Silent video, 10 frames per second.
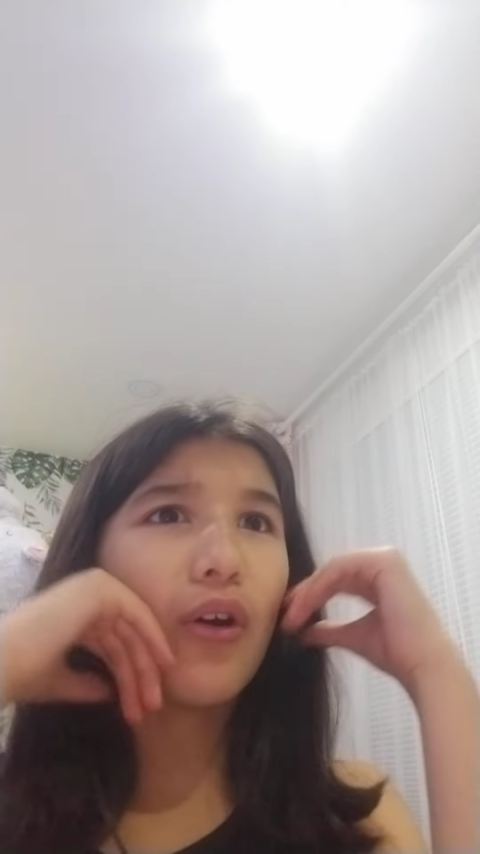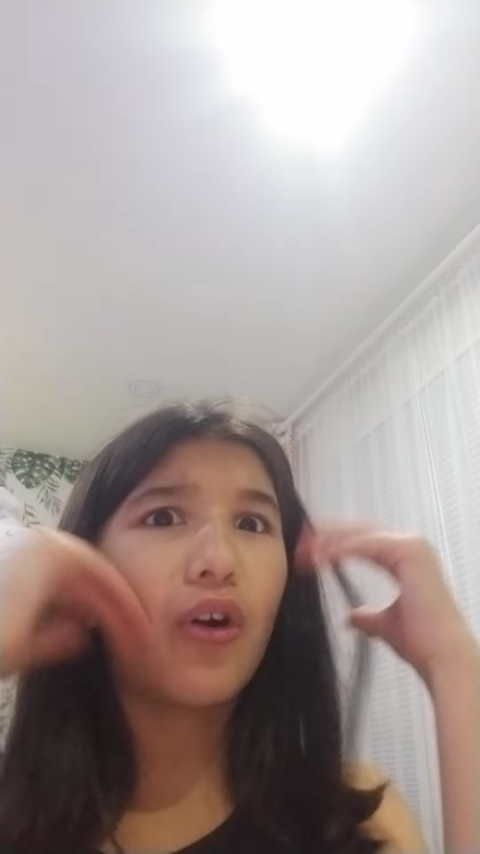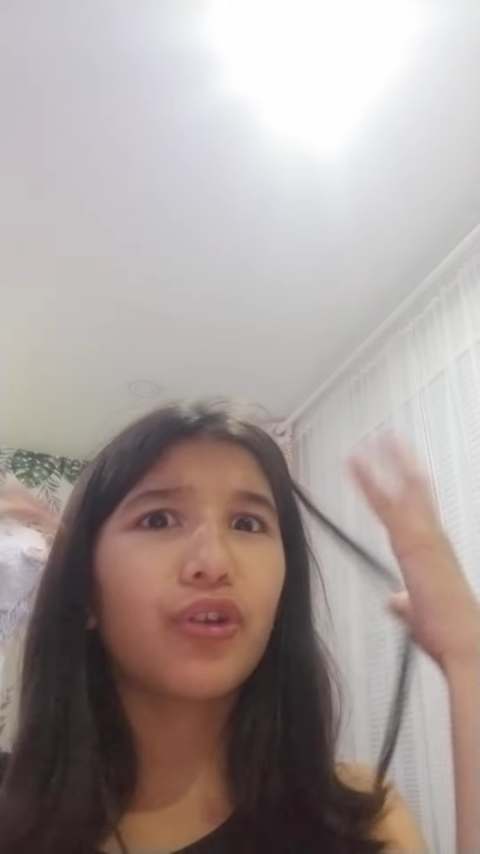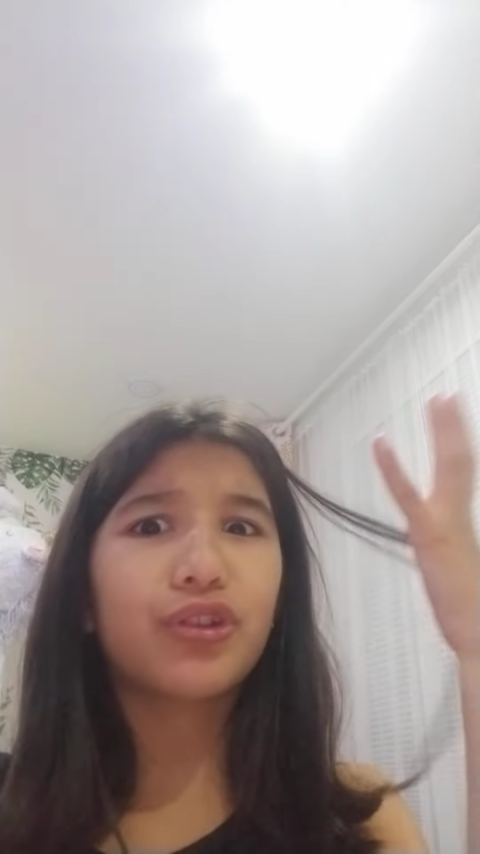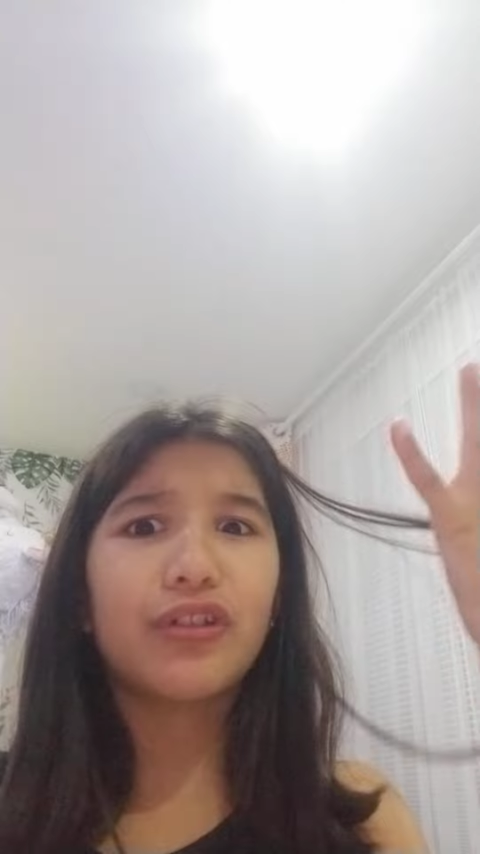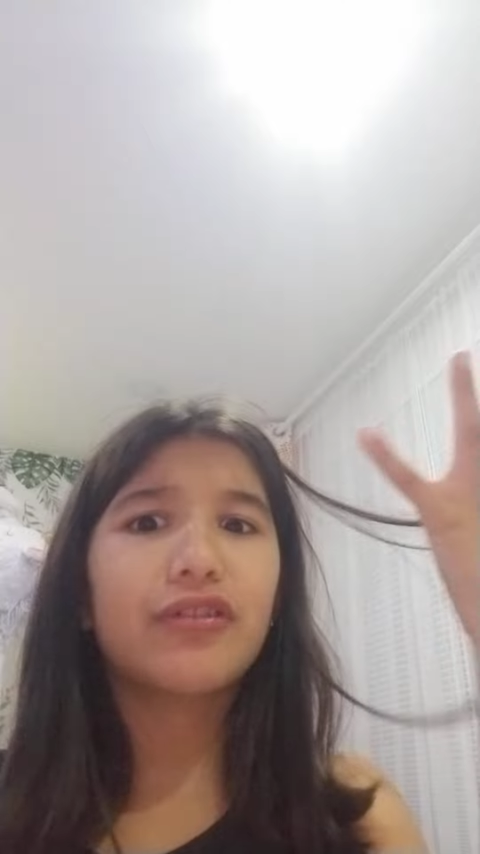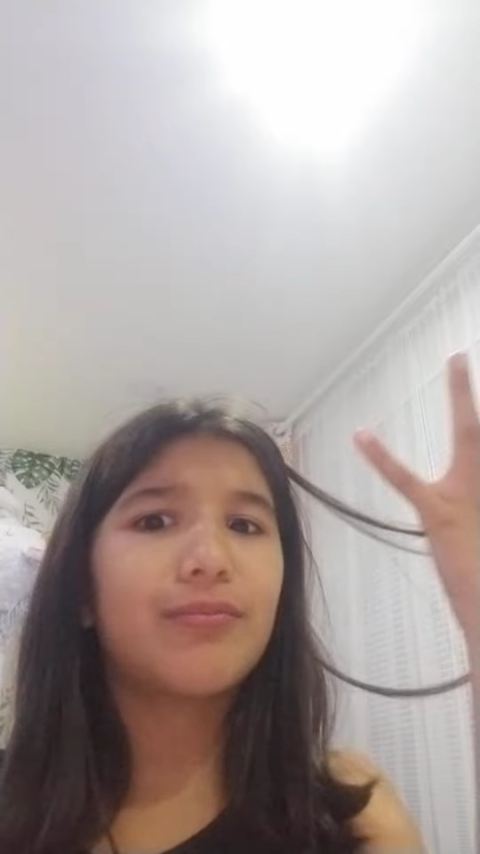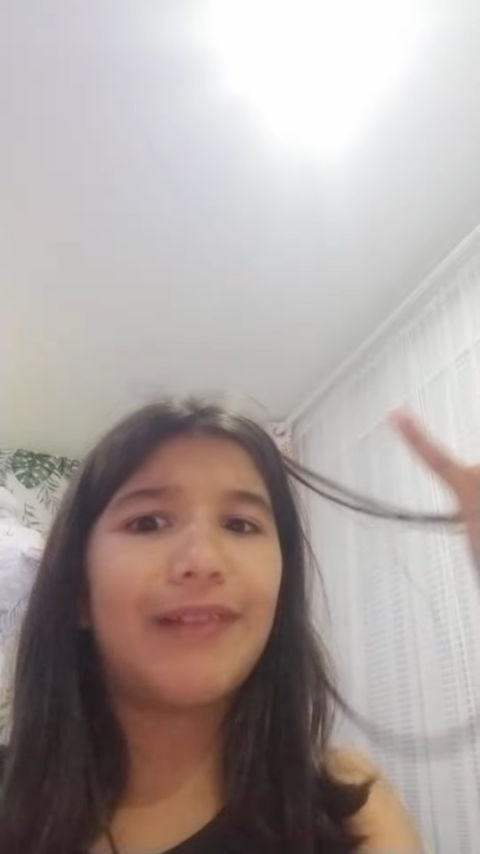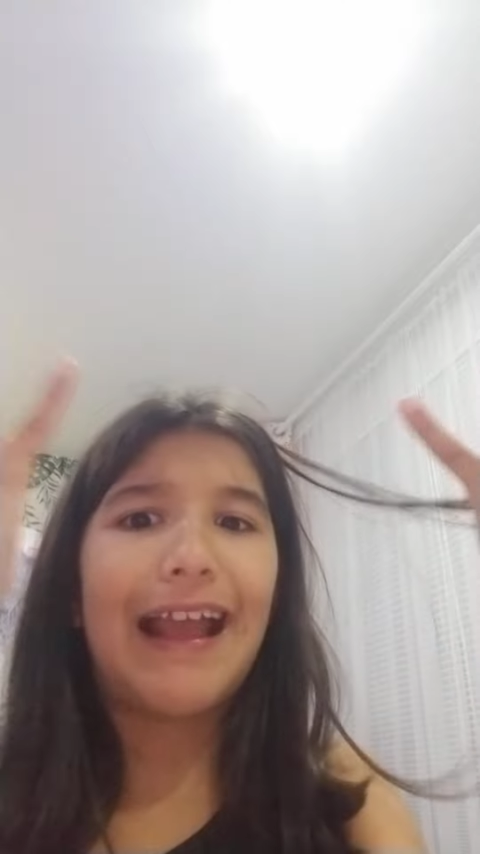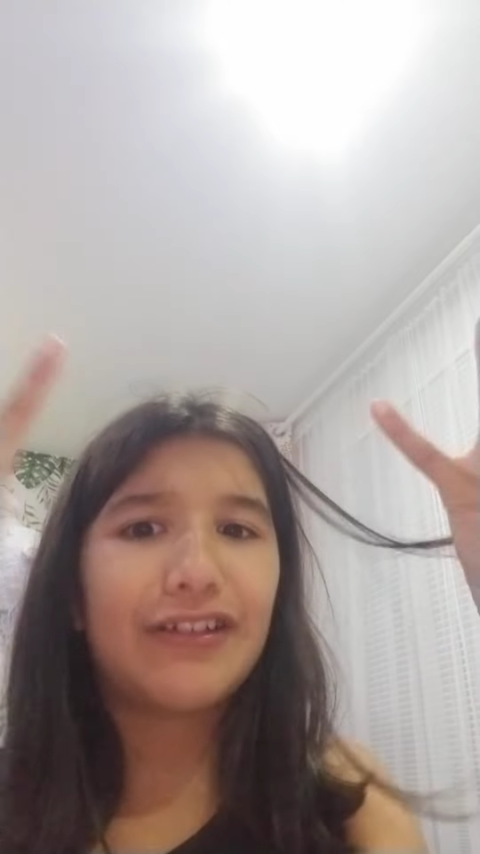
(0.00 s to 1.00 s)
Also, the
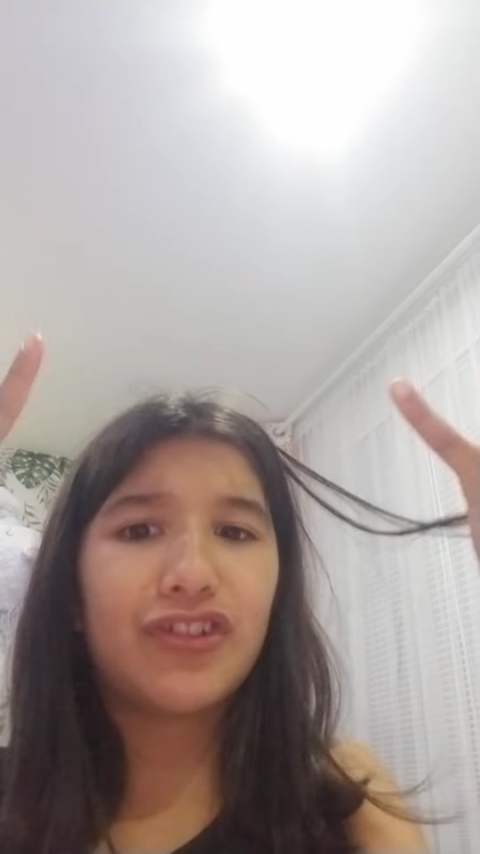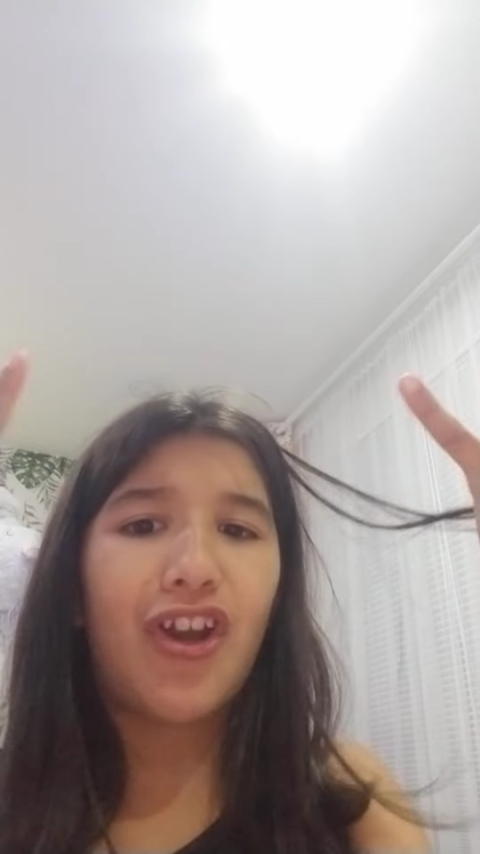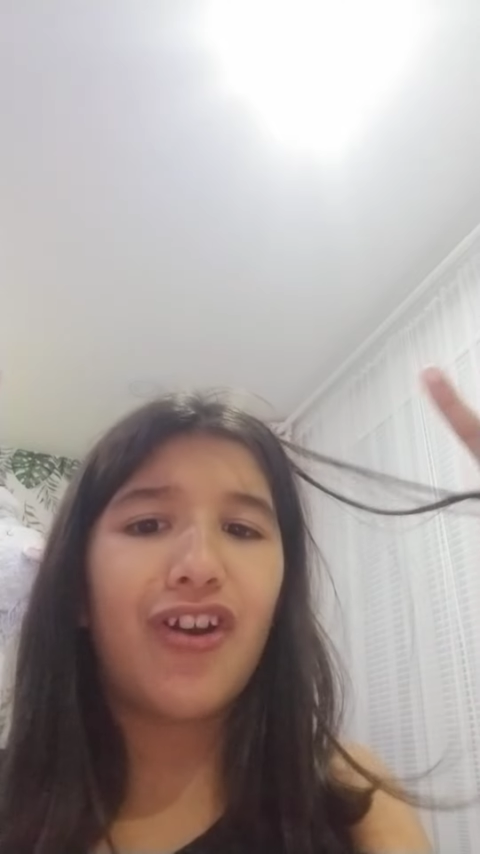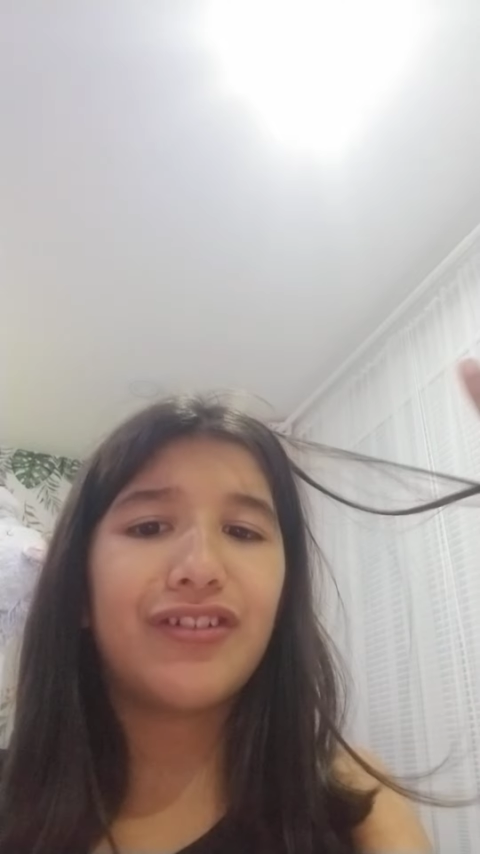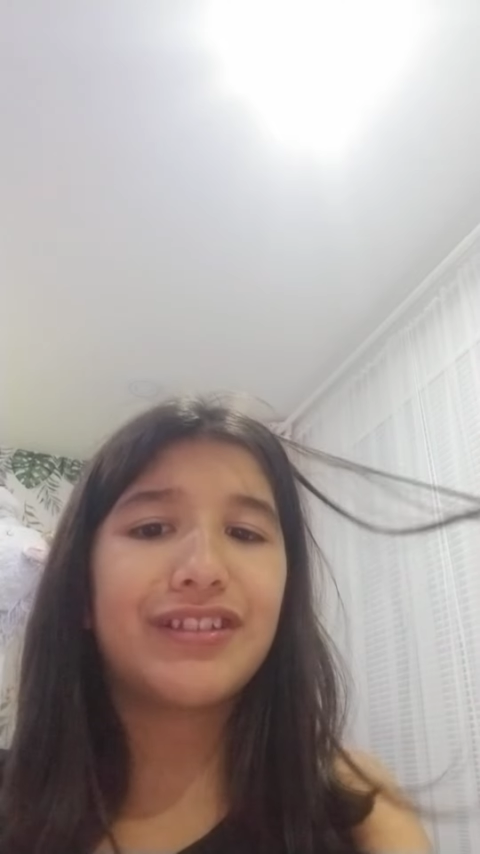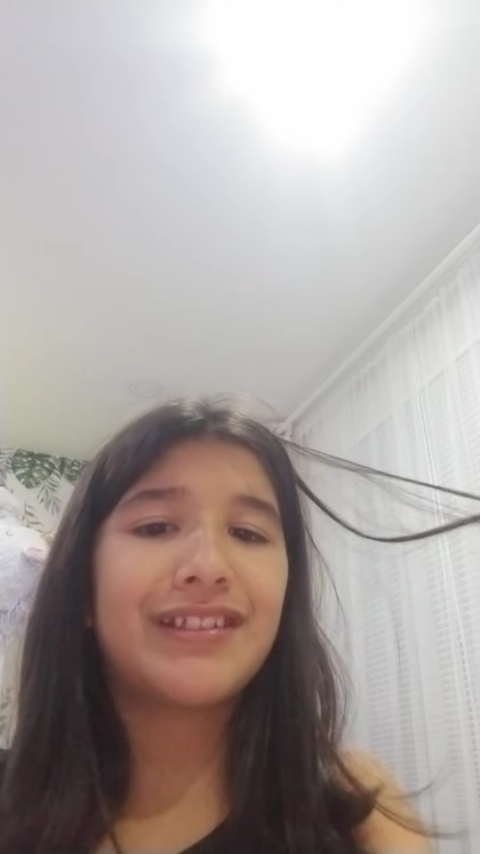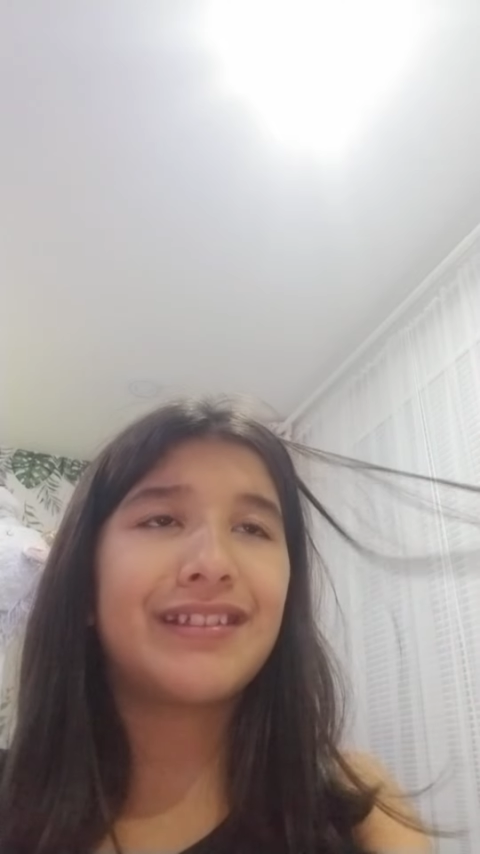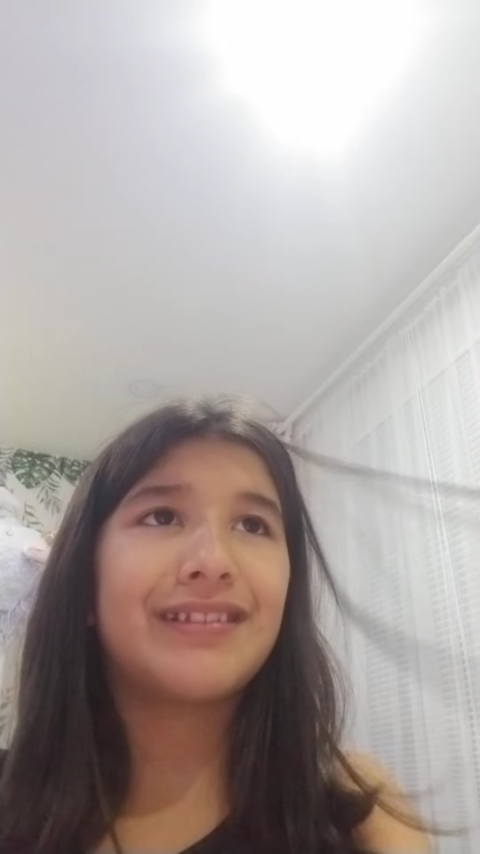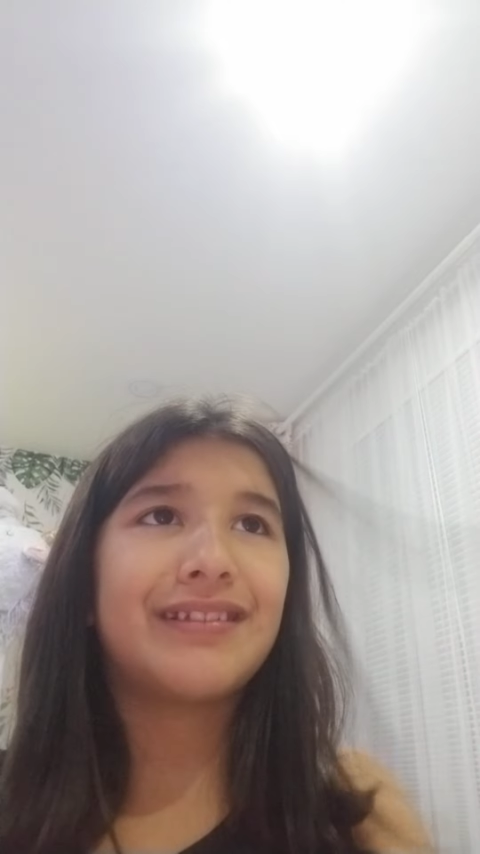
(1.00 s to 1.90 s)
Black Dogs.